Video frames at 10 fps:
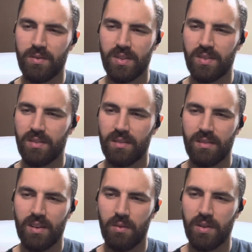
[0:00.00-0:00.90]
just
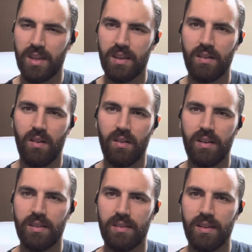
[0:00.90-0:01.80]
going in
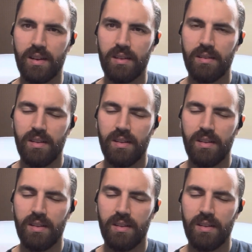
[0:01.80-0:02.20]
on uh,